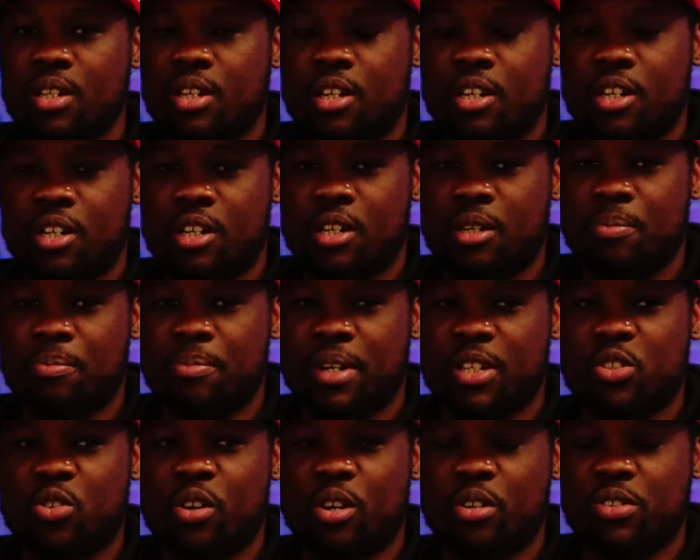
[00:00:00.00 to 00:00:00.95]
um I
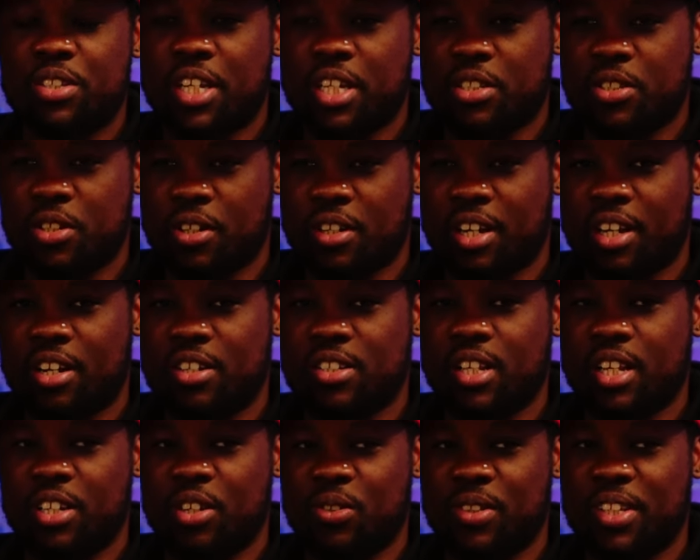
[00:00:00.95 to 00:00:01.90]
saw it on TikTok and I was
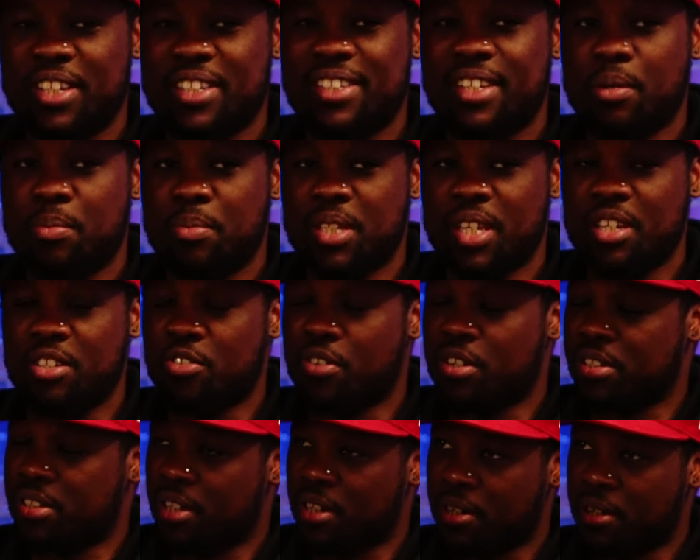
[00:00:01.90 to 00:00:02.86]
like, yo, this seems
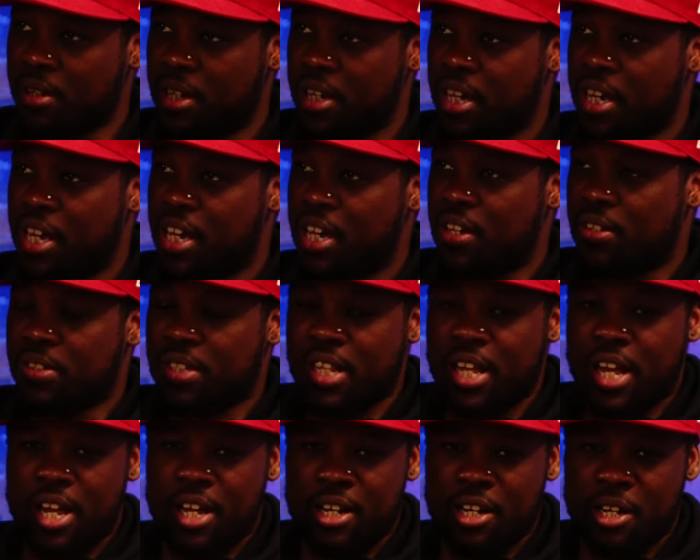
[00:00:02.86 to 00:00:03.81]
interesting. It mm. was
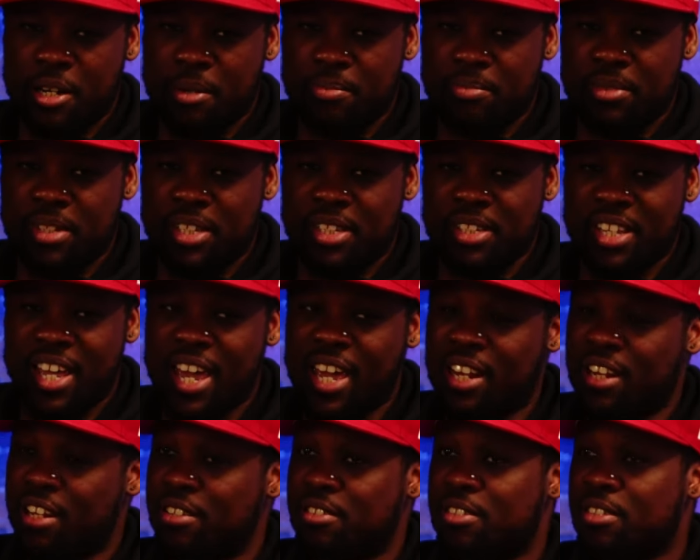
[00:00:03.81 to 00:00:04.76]
that um these is
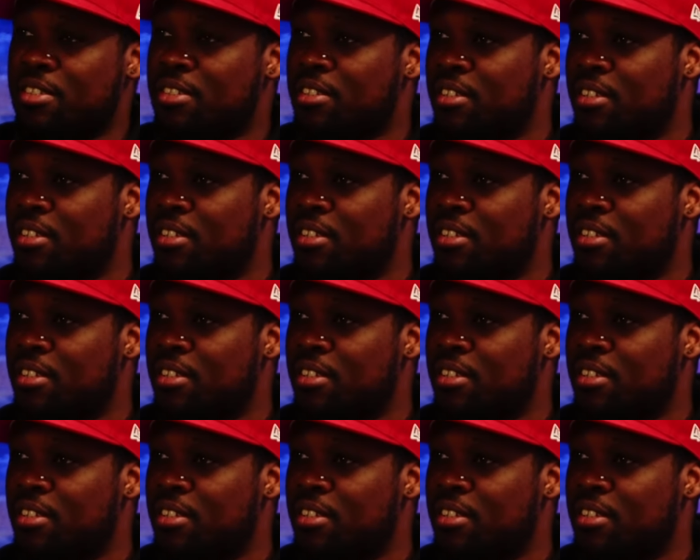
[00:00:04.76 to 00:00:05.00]
aliens? solo